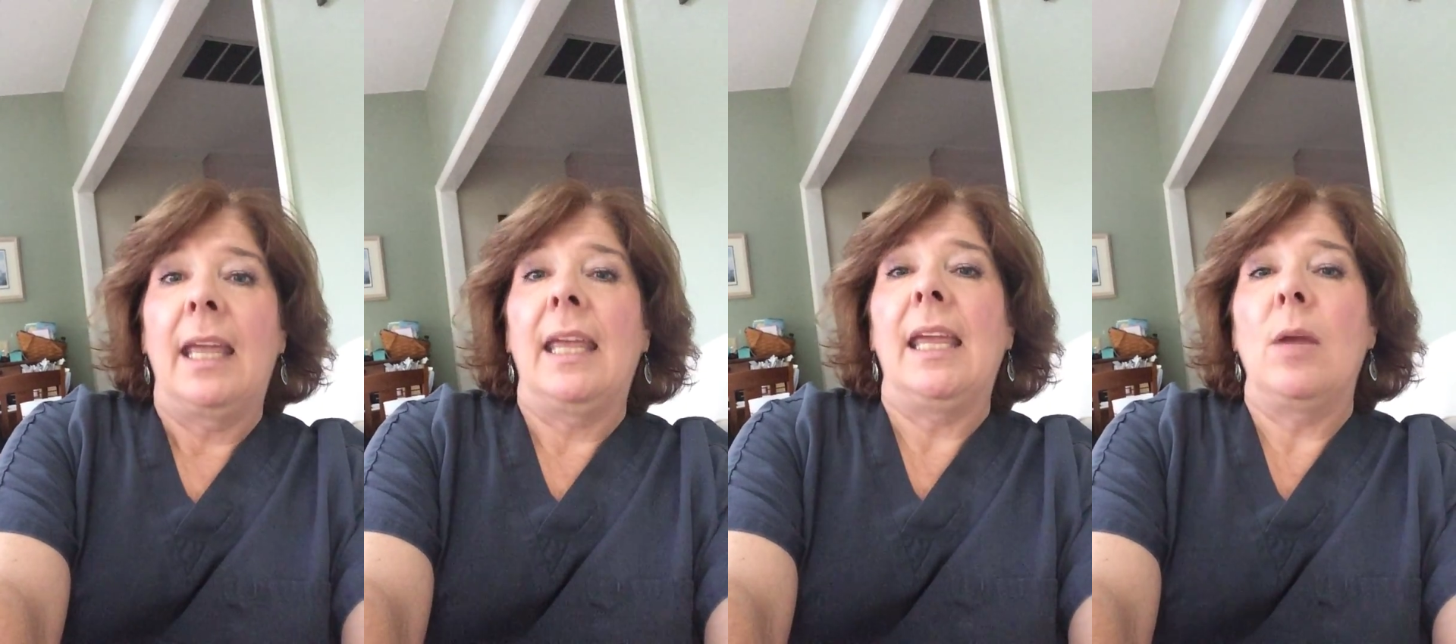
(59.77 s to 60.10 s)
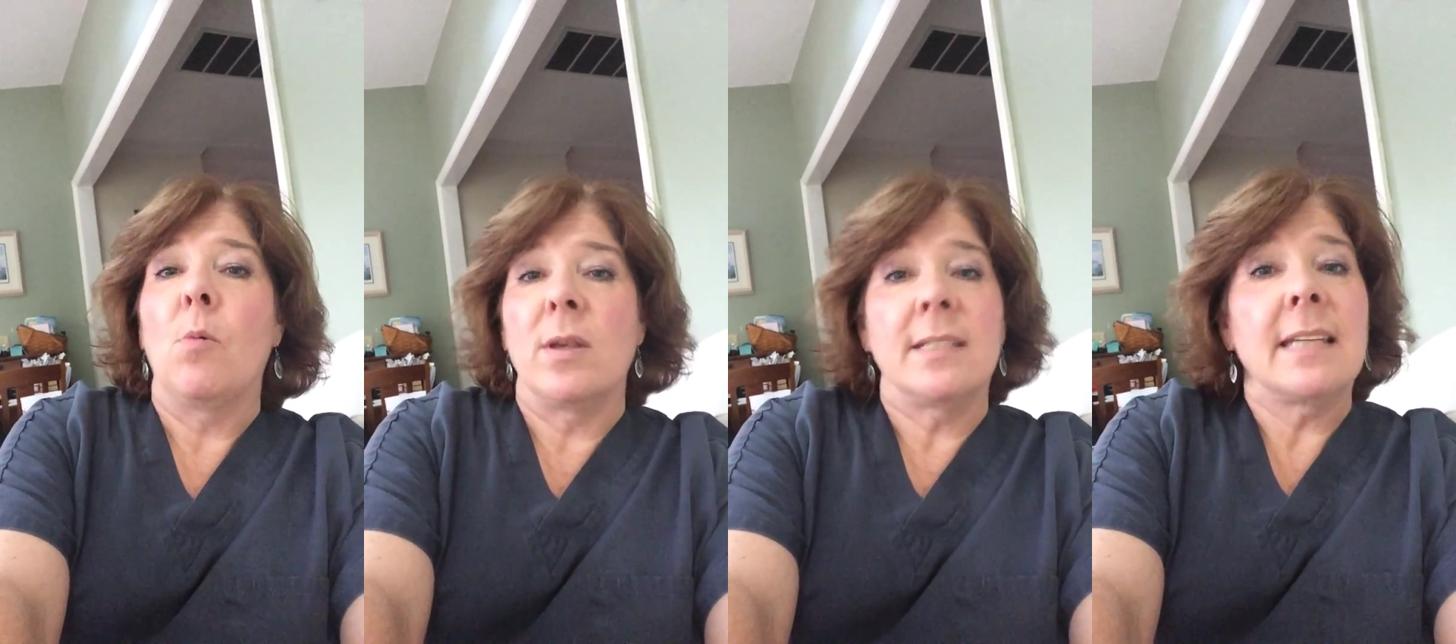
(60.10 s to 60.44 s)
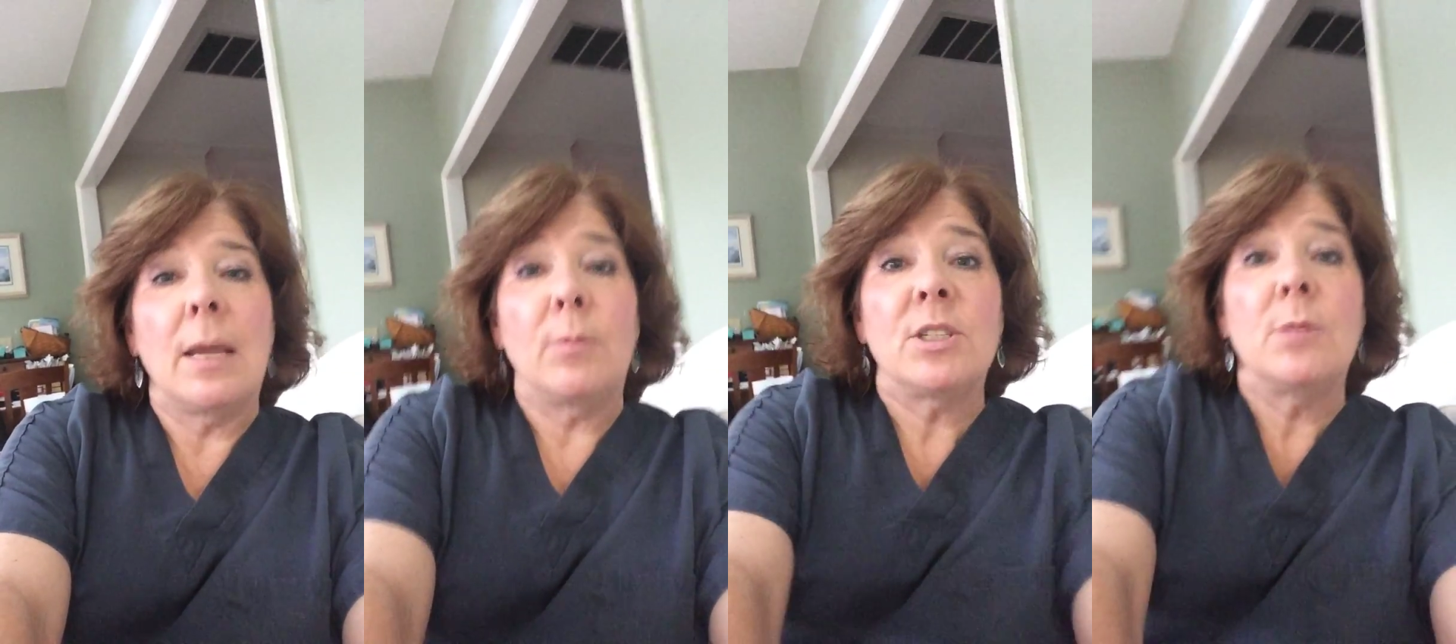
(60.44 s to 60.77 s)
he wasn't
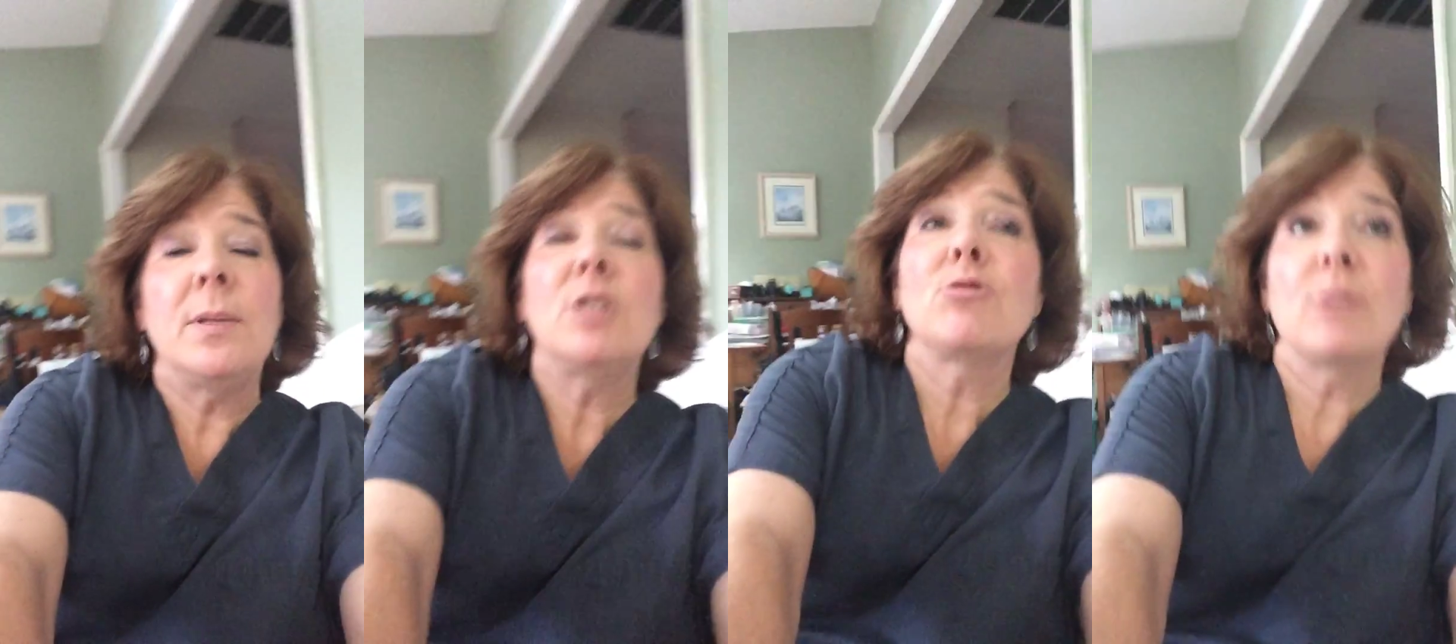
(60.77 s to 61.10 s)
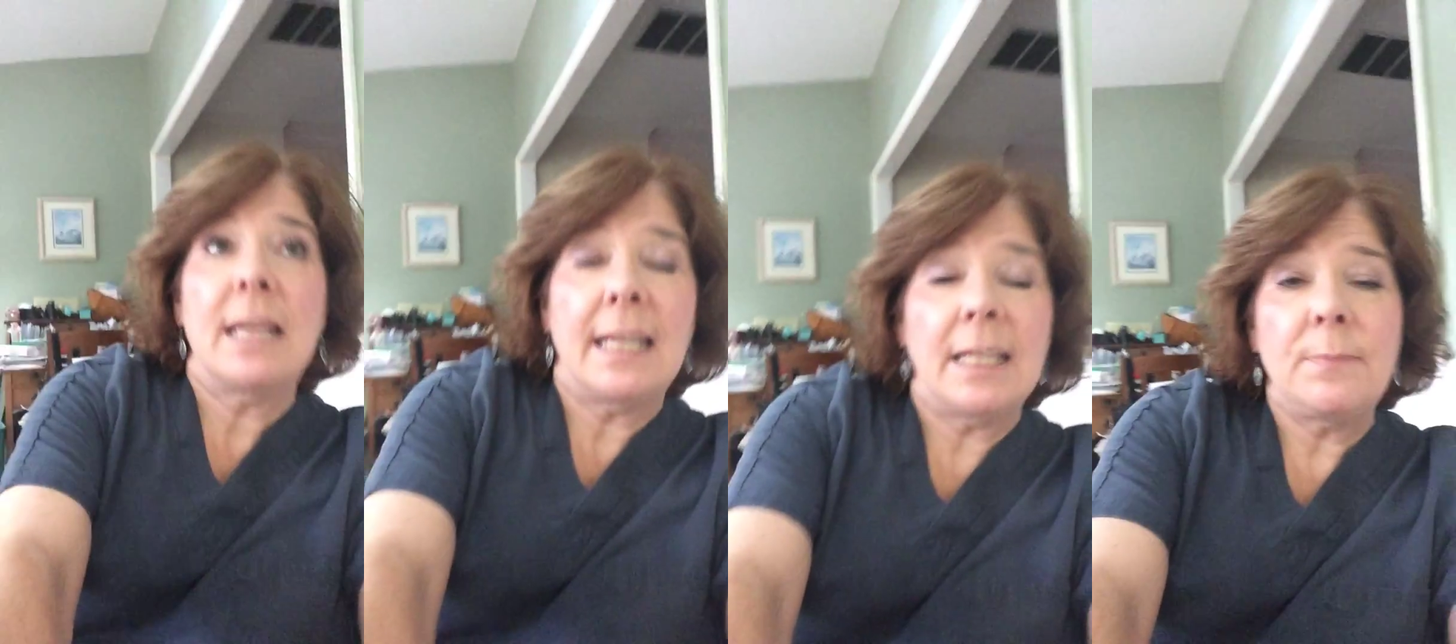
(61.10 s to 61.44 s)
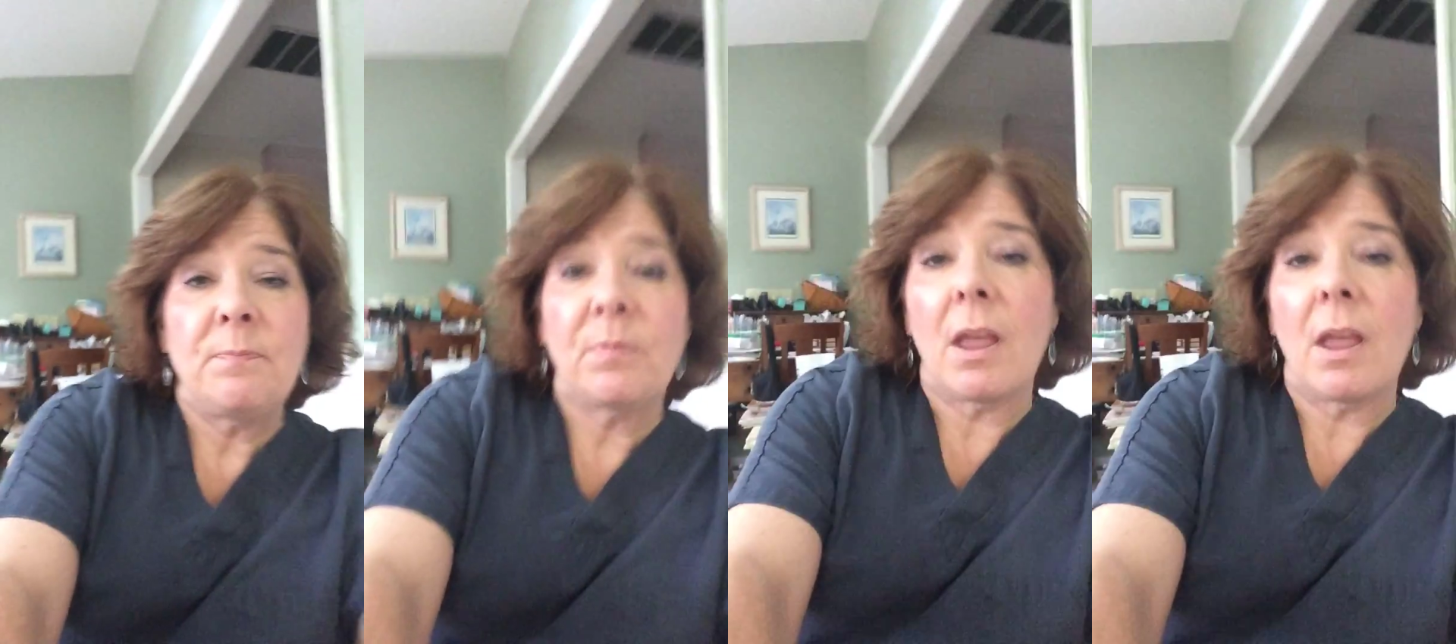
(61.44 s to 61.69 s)
able to be treated